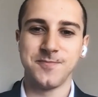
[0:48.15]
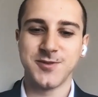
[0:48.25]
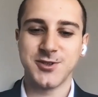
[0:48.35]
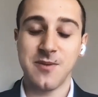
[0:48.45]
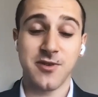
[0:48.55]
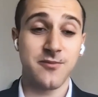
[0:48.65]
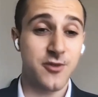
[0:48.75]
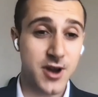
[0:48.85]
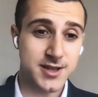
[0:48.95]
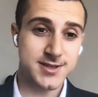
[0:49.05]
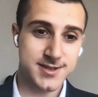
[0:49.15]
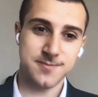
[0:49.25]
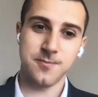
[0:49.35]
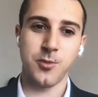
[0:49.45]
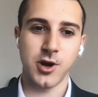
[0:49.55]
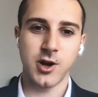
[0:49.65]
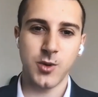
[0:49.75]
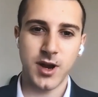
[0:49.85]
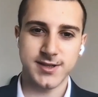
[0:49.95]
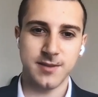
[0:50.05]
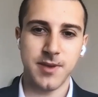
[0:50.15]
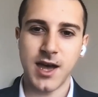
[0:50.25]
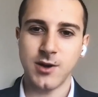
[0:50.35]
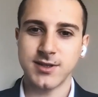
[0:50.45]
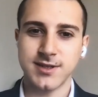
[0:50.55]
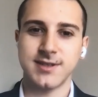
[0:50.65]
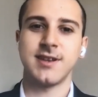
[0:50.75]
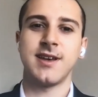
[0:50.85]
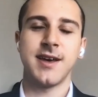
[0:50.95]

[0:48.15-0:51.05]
So I'm from France, born and raised in Paris.